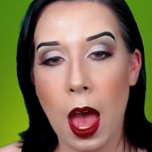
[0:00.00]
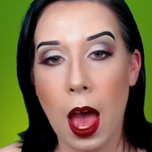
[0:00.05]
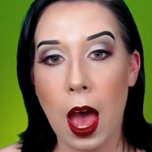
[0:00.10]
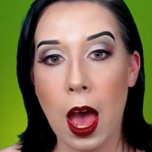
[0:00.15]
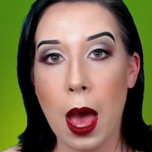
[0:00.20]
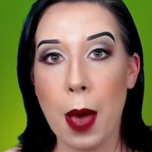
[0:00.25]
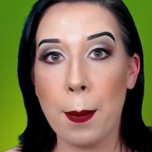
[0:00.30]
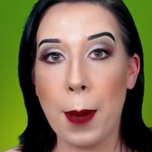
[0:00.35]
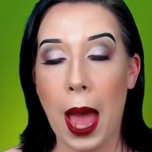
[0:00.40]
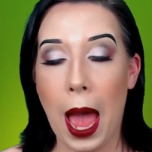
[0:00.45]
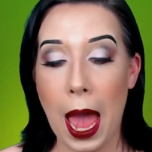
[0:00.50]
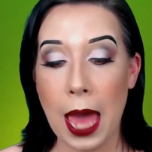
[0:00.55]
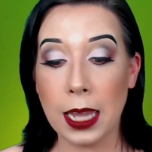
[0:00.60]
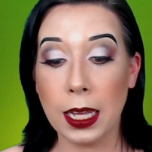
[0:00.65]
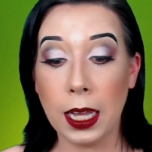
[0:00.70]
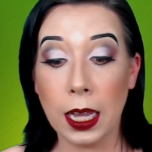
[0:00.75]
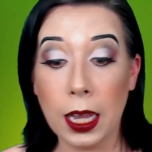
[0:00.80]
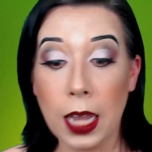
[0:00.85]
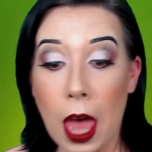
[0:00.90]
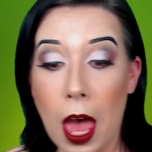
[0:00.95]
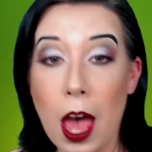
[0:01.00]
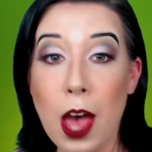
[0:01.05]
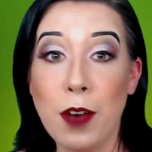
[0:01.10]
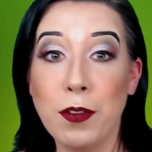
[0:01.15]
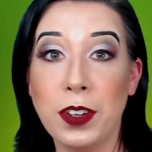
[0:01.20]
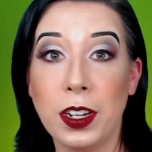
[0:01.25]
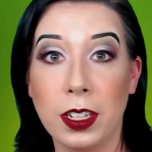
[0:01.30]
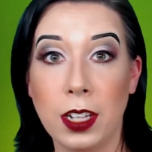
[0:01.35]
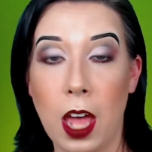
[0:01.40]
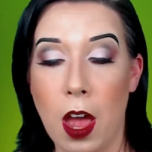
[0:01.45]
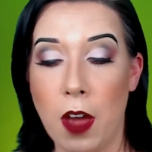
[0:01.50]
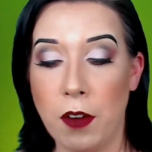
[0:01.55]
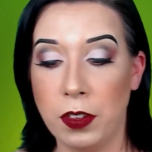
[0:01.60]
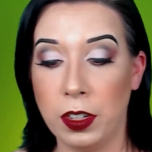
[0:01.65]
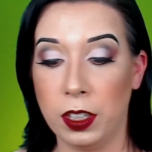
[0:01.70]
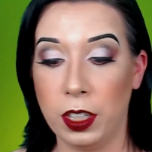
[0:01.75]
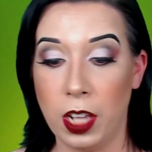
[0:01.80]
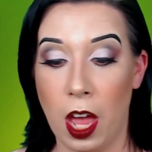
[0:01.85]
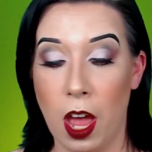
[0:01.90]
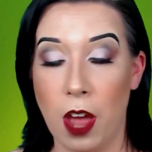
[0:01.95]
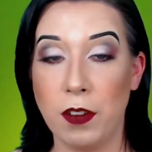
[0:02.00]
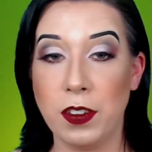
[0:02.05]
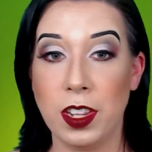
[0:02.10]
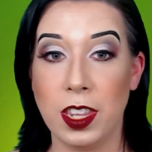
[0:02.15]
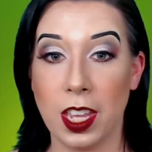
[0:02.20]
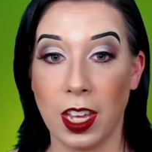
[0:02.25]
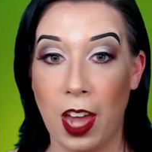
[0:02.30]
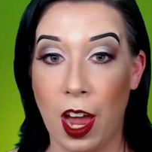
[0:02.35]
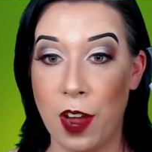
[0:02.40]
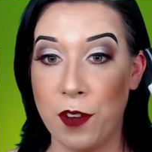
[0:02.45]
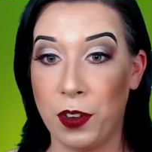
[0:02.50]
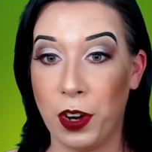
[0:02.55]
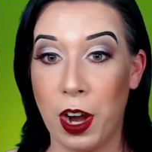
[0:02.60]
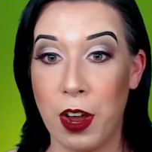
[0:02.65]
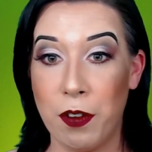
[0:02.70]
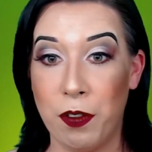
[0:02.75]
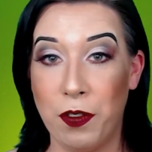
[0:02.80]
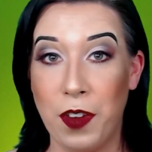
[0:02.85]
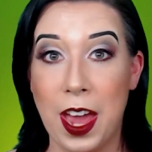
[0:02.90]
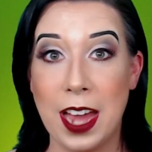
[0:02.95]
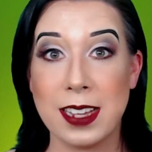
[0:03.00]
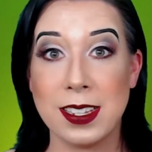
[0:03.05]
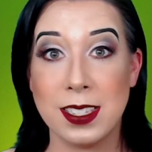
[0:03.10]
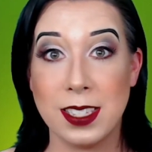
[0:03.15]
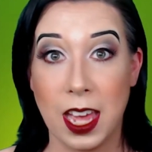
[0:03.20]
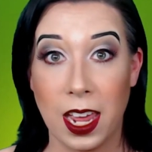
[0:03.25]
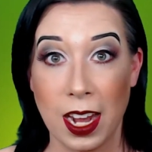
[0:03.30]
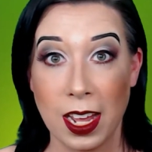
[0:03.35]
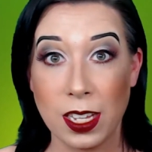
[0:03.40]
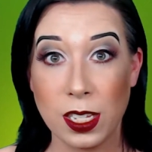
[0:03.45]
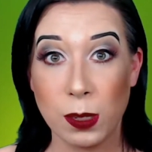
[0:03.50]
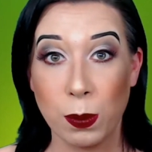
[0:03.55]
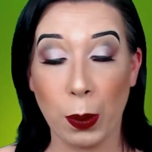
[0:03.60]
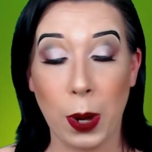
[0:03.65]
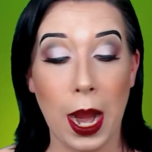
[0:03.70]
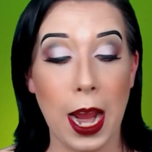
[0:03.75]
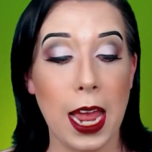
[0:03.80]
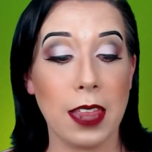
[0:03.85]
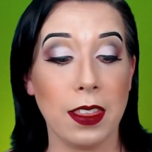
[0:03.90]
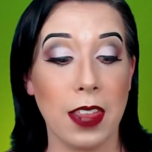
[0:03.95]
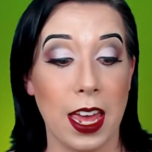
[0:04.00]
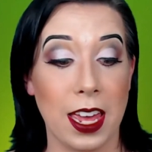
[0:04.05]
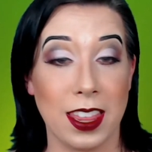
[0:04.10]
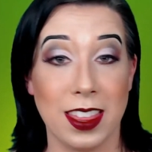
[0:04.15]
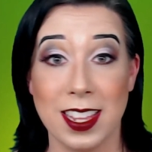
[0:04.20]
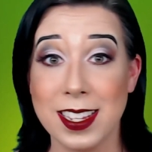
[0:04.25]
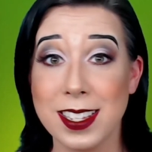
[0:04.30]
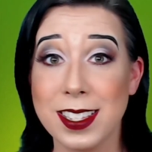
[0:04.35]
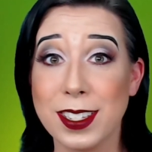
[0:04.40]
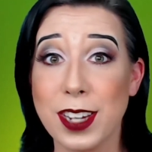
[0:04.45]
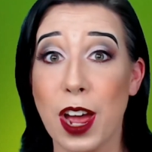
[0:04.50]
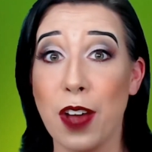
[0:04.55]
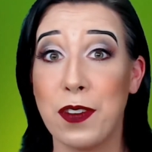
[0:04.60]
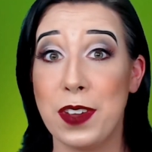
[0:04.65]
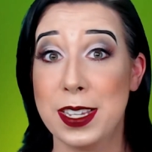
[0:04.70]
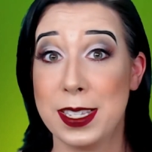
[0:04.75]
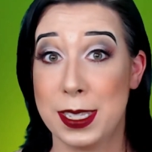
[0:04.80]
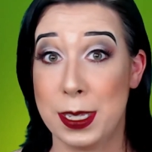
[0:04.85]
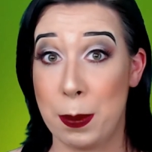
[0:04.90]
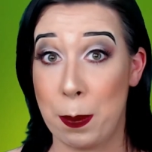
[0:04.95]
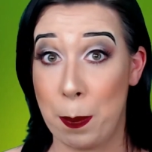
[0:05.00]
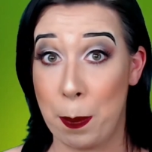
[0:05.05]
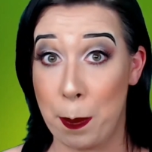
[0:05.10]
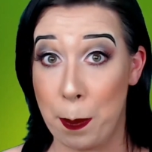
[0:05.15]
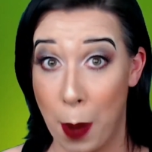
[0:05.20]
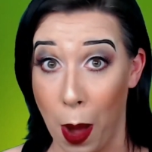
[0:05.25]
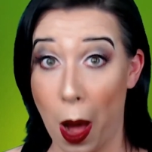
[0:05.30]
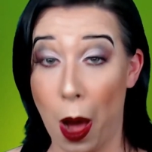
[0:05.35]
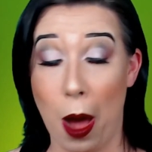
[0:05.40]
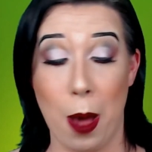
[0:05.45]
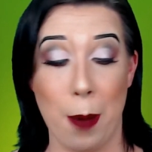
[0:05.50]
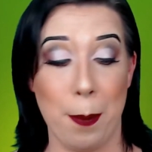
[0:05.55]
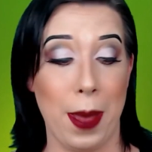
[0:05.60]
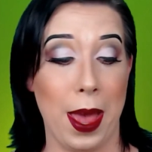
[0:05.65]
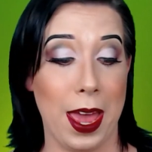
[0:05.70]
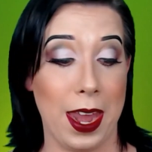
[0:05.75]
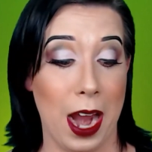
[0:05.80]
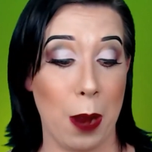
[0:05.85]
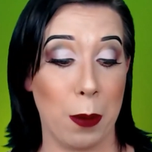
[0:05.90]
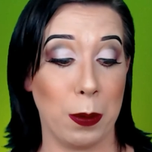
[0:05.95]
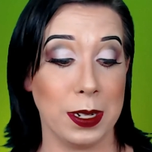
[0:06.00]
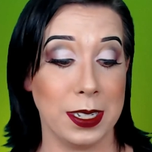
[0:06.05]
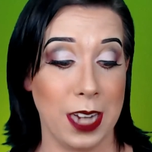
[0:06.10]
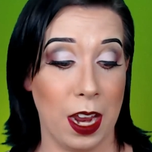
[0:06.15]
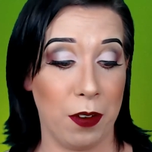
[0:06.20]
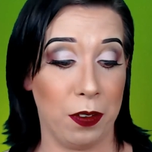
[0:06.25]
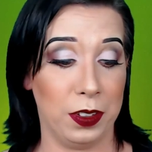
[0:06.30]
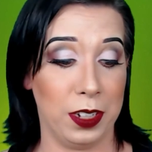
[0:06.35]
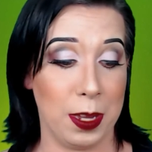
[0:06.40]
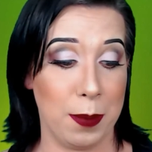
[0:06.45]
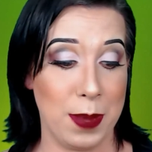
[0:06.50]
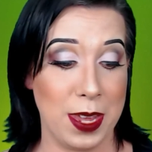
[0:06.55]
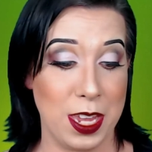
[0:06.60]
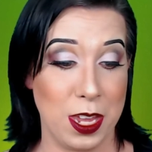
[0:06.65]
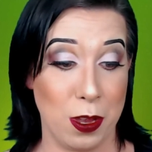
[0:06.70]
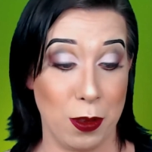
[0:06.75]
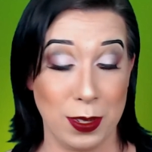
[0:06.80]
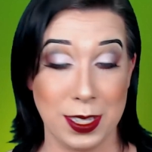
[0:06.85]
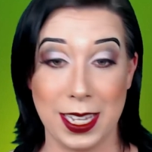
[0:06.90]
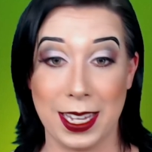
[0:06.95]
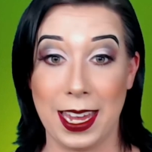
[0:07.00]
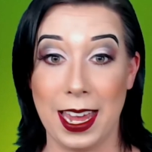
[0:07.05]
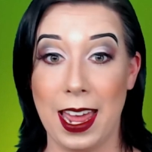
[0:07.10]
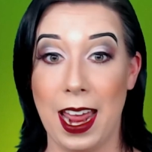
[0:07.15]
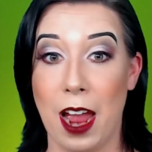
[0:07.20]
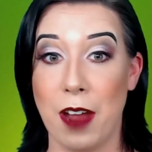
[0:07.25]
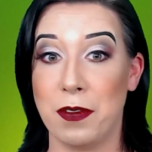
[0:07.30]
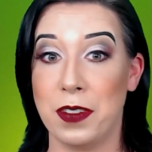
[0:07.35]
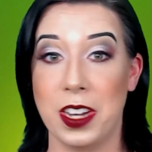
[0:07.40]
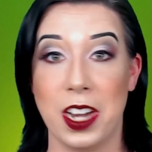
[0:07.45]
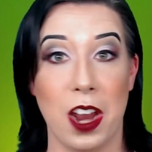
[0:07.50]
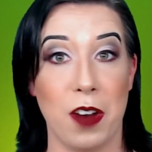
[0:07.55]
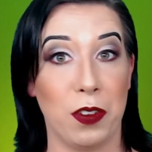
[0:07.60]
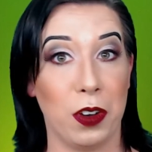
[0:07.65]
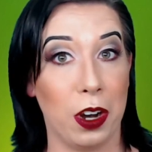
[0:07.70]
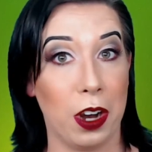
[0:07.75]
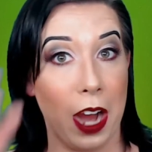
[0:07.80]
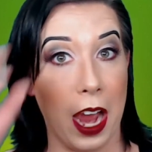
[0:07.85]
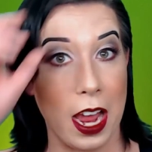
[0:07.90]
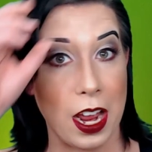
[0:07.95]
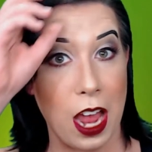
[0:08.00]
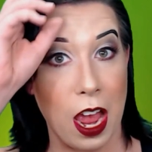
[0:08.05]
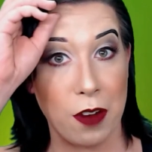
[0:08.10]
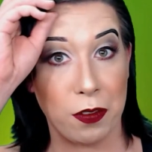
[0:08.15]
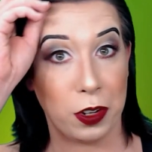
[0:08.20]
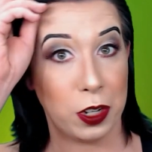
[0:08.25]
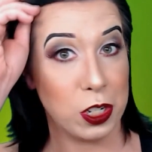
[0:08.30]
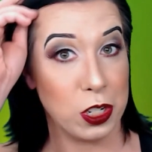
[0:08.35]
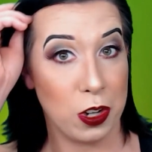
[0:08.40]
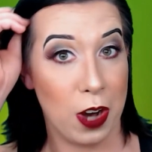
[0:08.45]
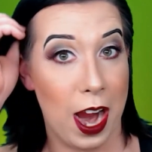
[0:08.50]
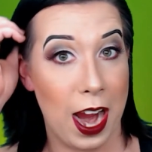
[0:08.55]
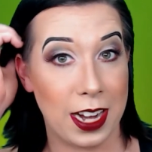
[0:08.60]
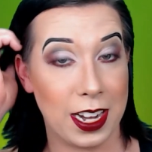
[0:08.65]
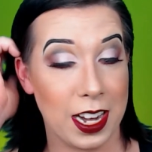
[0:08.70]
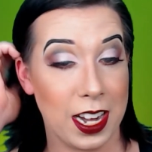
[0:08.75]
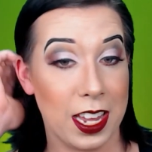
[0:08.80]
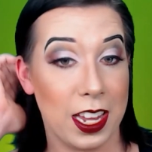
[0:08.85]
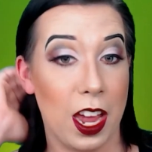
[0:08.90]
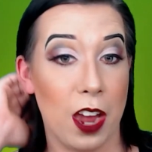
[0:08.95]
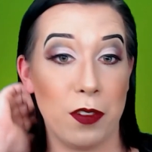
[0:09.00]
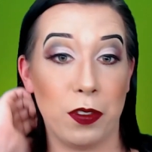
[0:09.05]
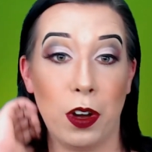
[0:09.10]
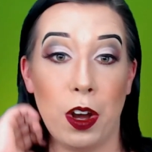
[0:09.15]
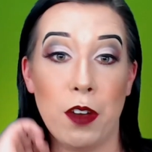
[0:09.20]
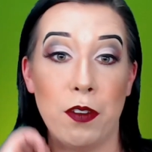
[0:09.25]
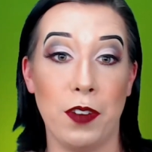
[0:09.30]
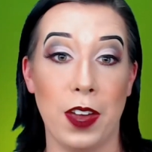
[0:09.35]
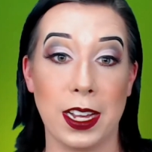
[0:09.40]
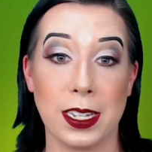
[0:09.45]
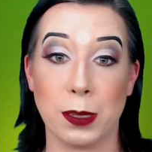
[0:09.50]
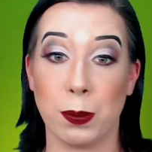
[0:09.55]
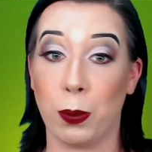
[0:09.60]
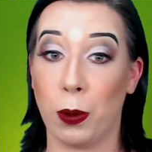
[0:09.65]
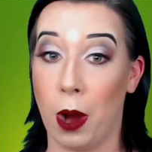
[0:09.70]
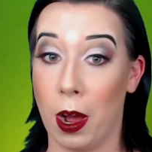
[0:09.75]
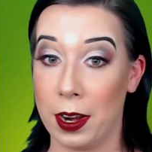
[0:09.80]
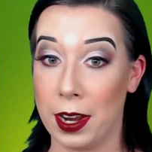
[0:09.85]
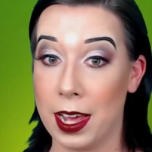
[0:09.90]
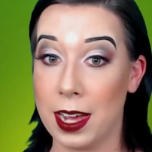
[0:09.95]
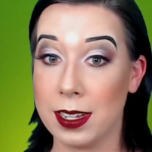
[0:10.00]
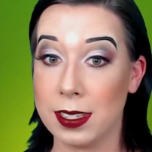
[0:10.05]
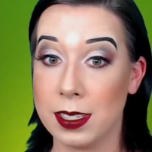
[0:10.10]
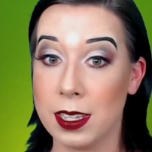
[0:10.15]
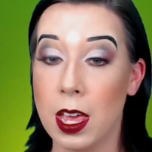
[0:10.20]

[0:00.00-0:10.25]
I loved the Cover FX setting spray. Like, this stuff is the bomb, and I will definitely be using it. I've never ever tried any Cover FX products,